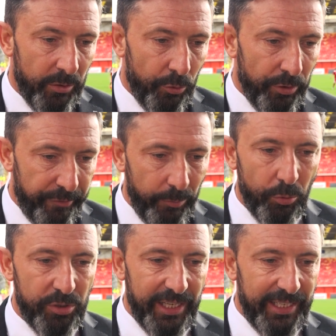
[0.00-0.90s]
on the
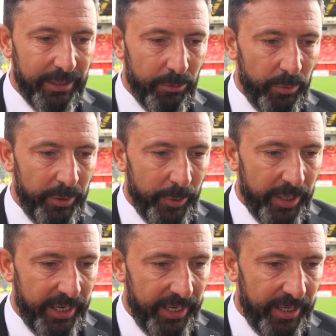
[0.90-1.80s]
football side, we were
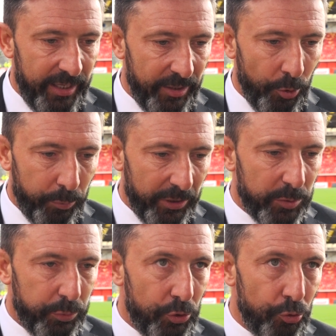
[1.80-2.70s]
uh, our
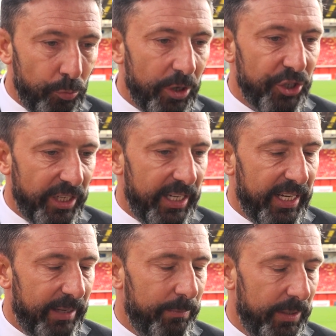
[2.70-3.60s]
players put so much into
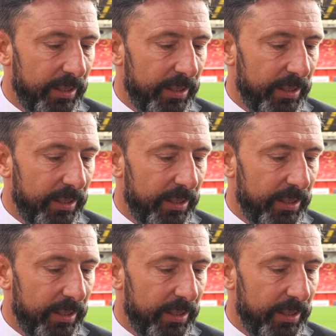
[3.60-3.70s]
the game,